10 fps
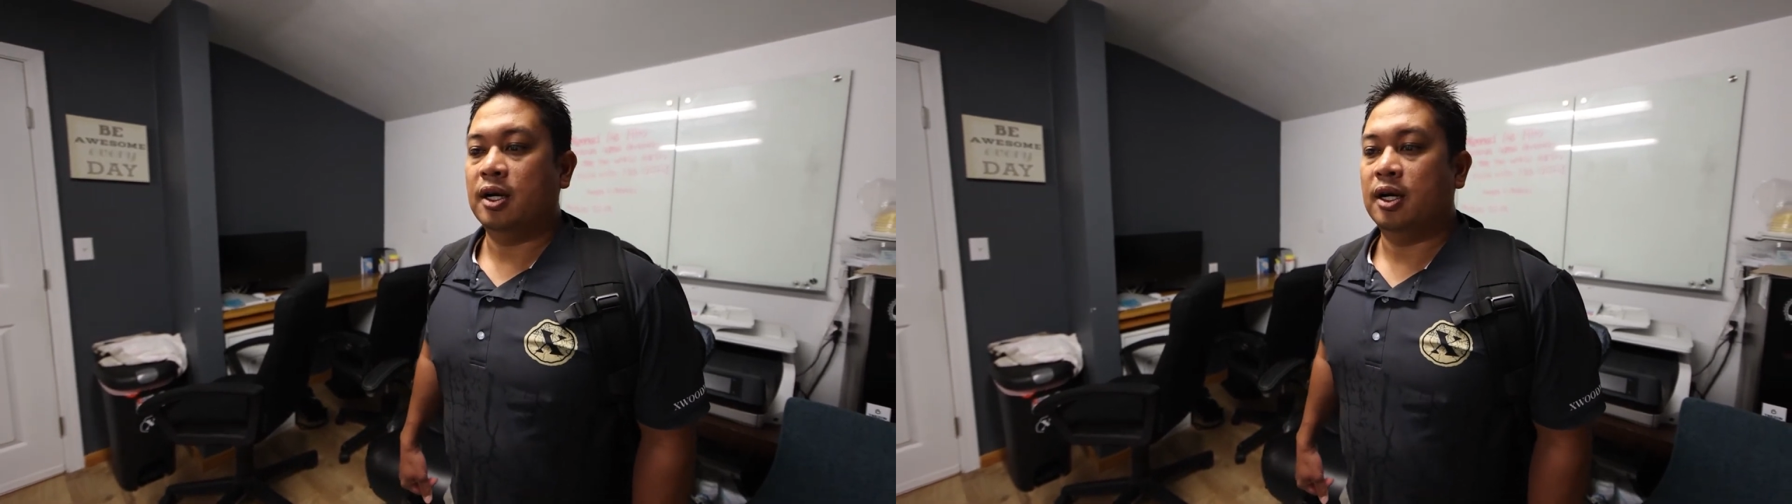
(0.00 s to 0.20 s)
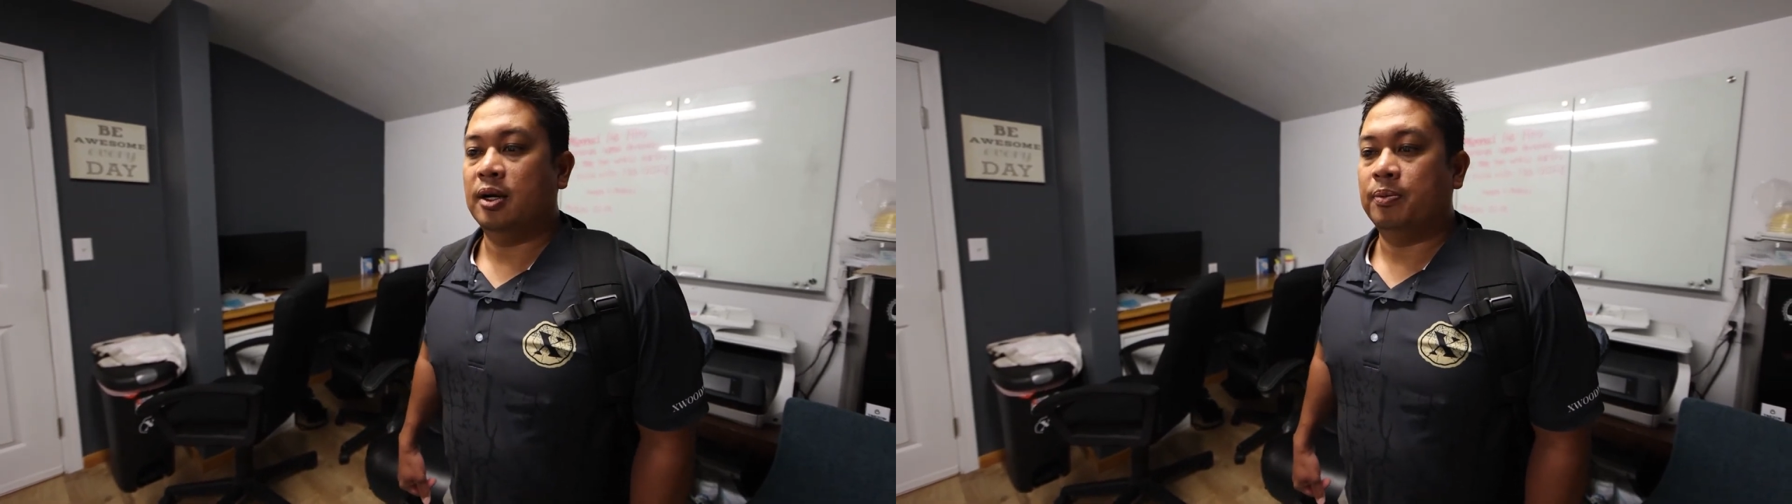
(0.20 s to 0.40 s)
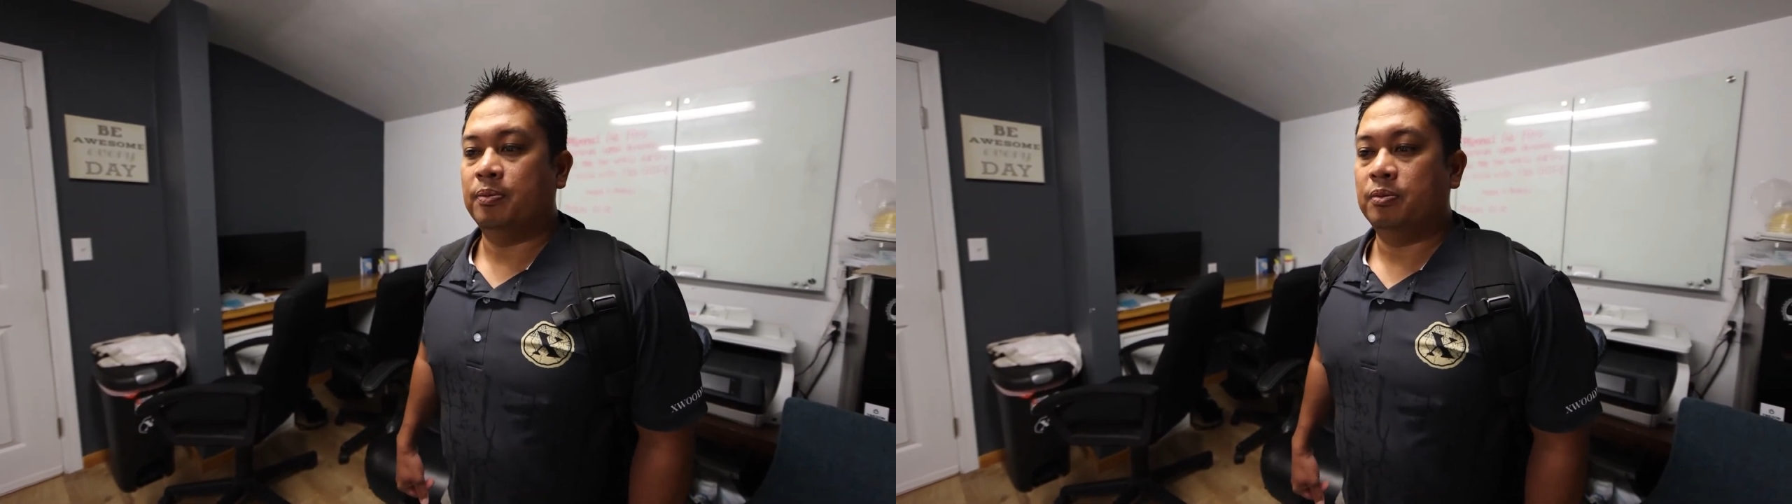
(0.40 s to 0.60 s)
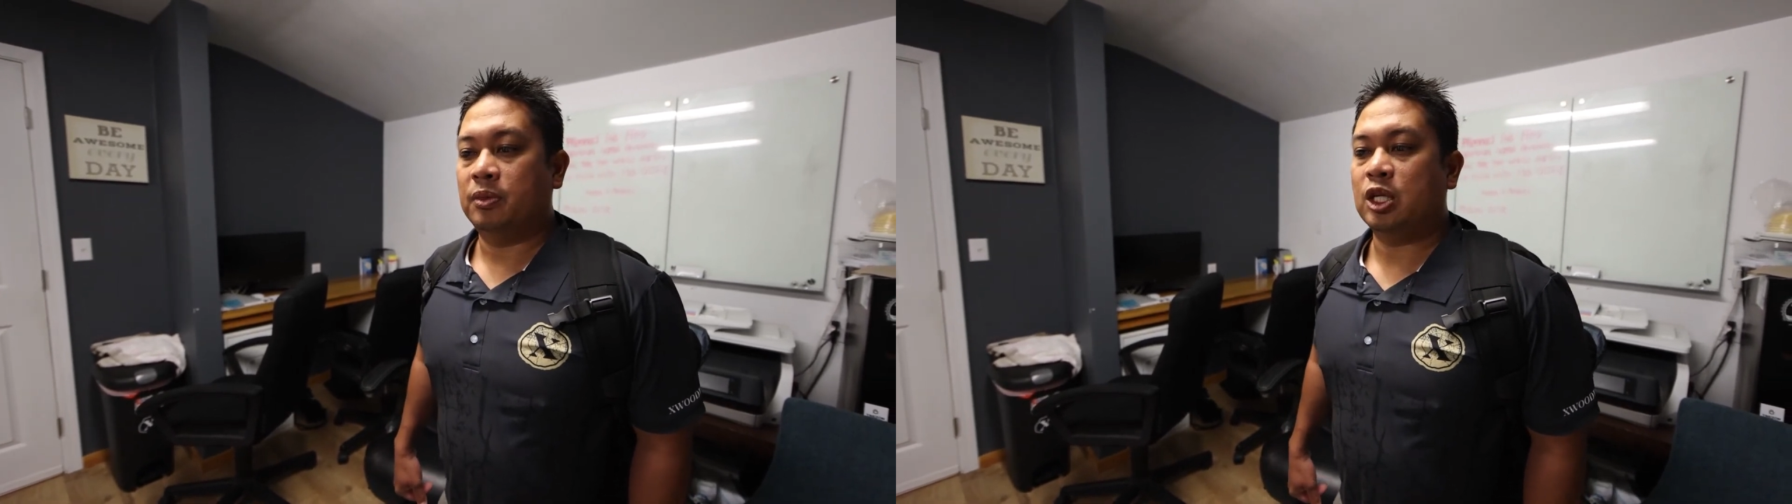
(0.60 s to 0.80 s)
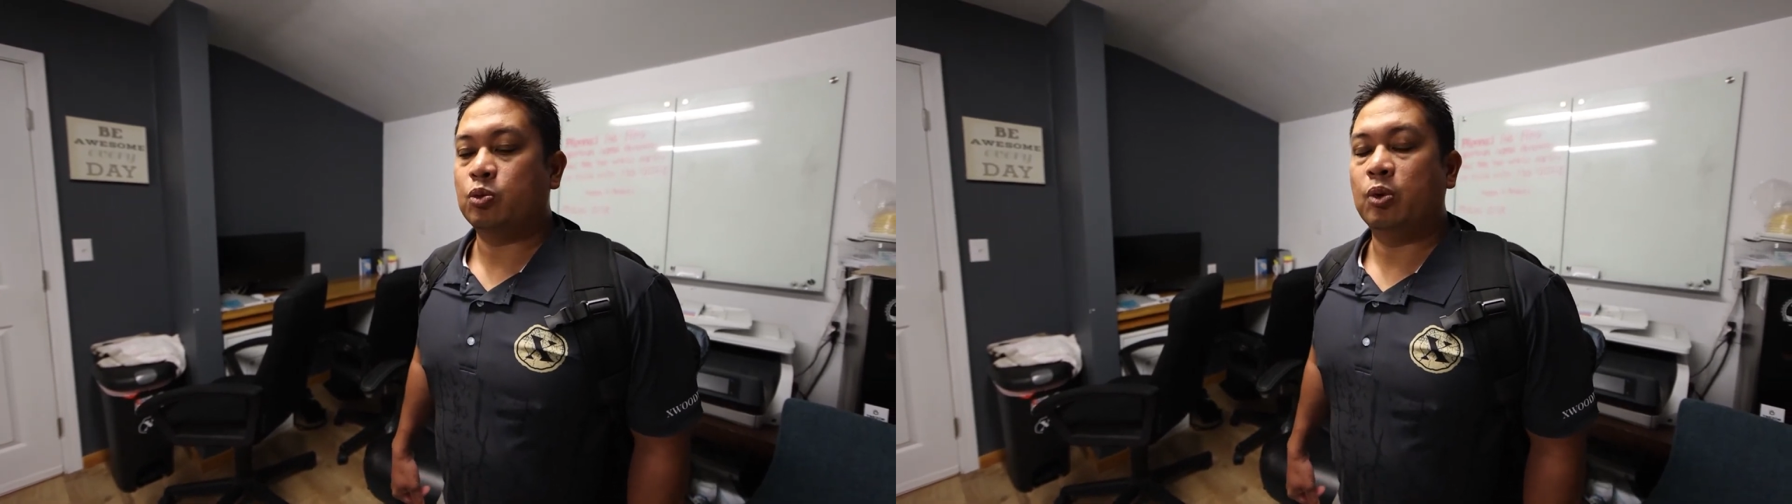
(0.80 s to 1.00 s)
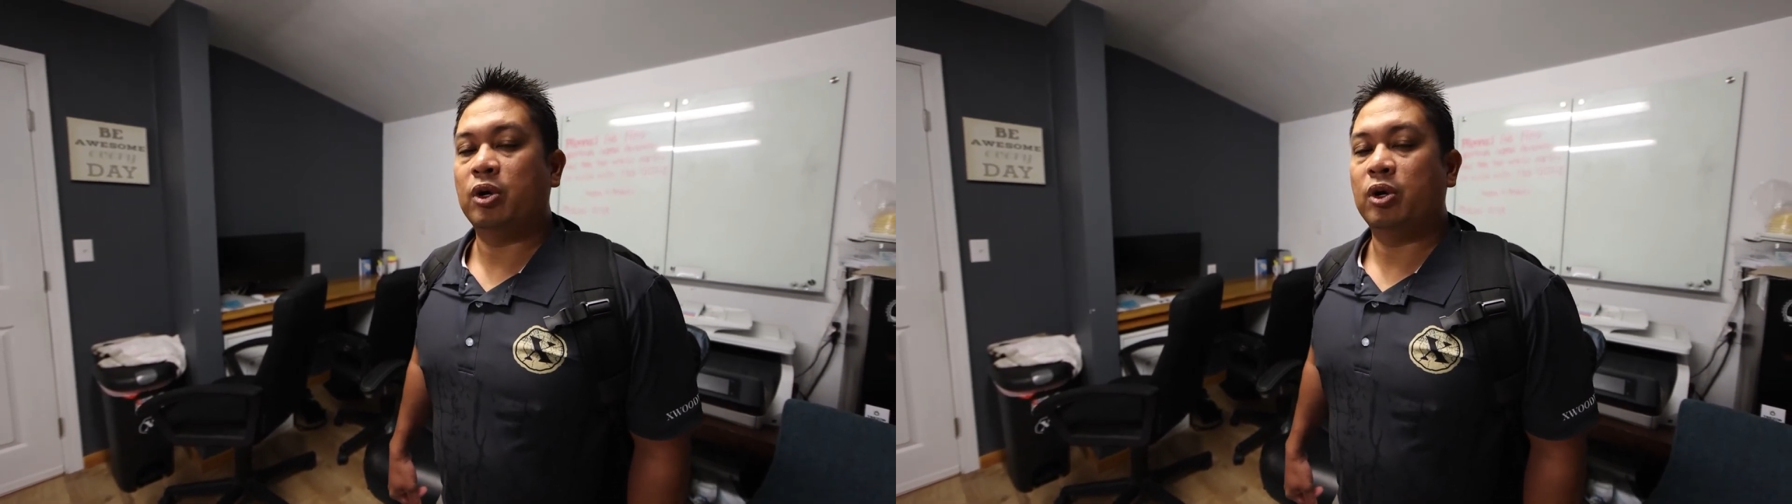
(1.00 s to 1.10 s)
um, that's what